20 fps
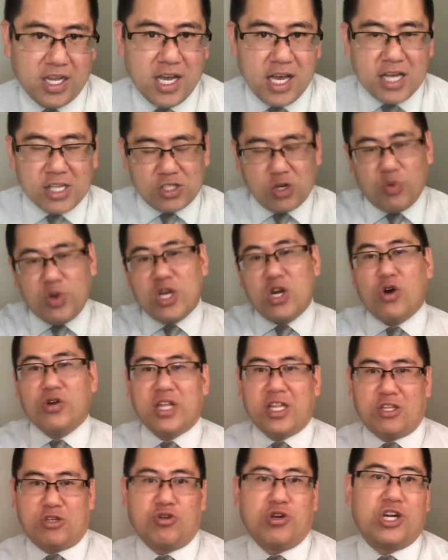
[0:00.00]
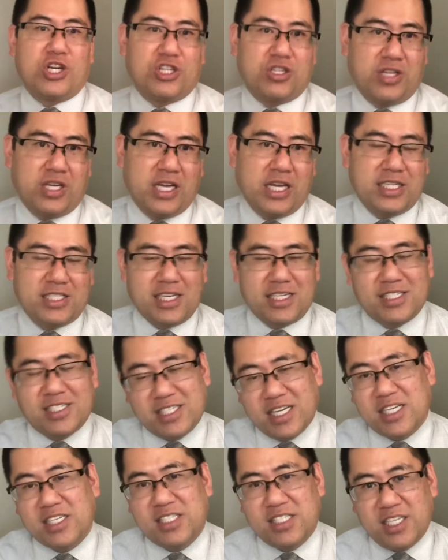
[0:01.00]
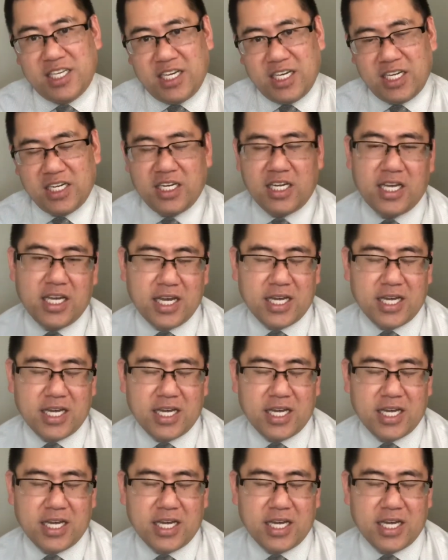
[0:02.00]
So we know that traditionally it's a 16